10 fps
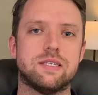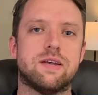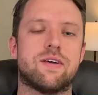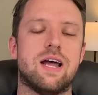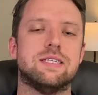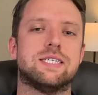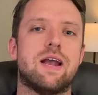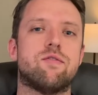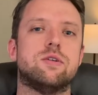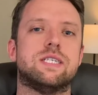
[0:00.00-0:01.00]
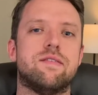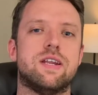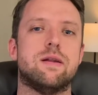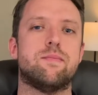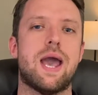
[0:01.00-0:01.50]
I've gotten several
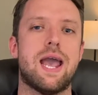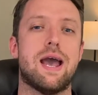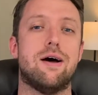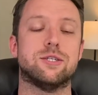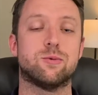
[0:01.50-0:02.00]
dividend payouts,